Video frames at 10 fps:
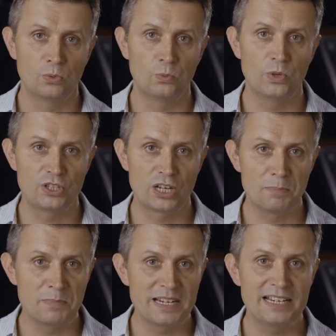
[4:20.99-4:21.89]
which
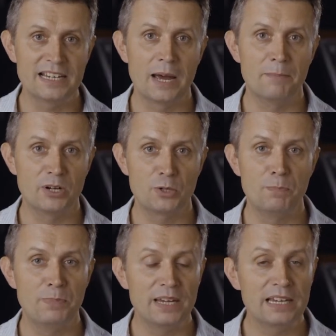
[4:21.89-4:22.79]
can mean a much
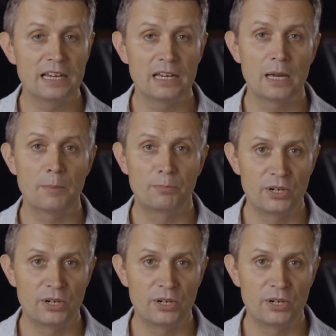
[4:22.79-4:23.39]
bigger